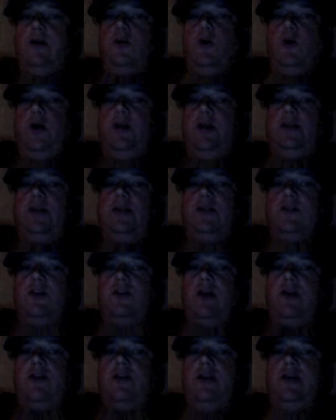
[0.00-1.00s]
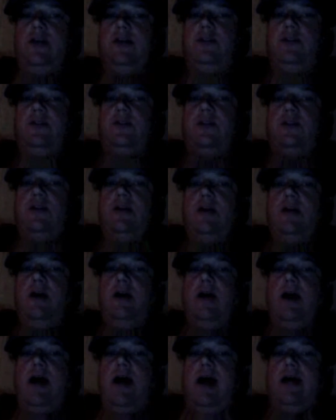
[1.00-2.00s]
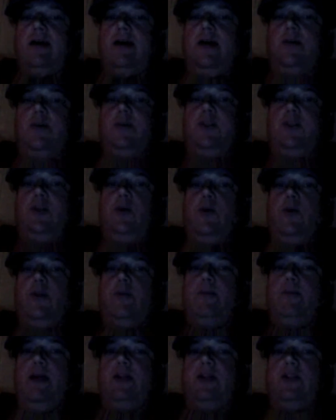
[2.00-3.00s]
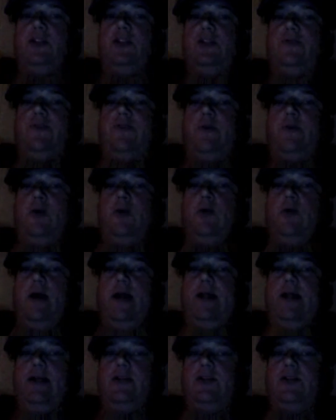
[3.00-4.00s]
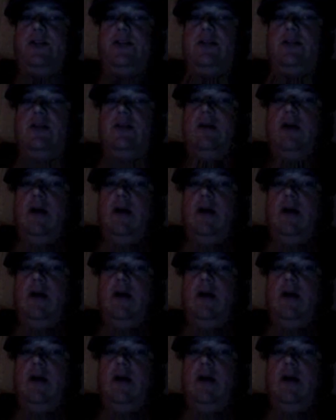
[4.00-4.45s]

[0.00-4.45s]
Greetings, Earthlings. I come to you with a message from Uranus.